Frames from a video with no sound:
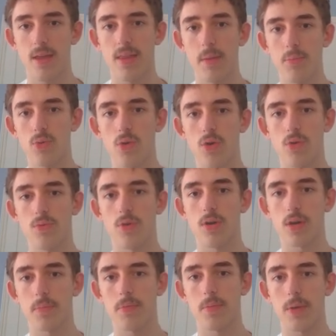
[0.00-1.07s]
They brought a
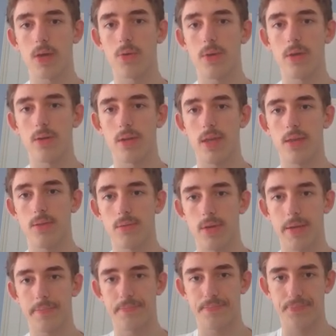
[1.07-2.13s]
rook, put my queen on
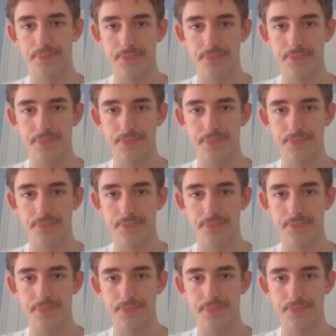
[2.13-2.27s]
e3.